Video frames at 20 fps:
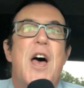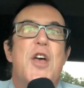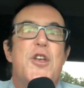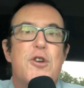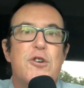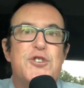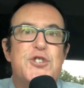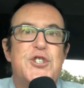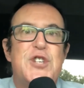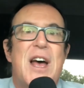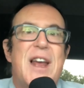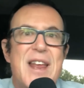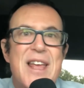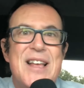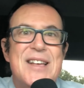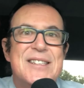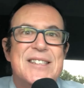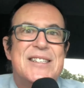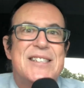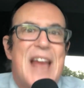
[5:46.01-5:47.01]
you're
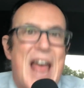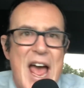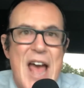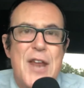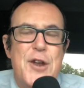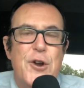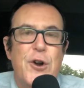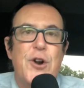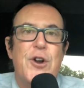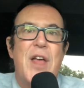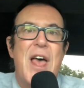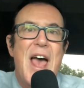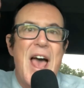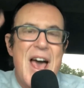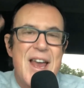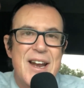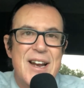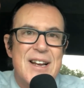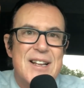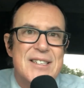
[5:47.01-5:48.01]
setting a standard
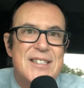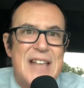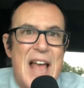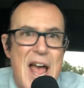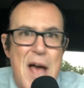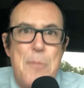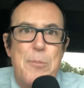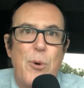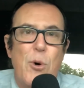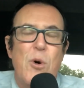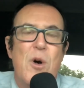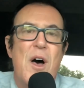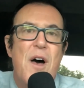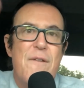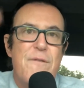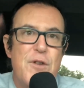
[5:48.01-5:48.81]
and an example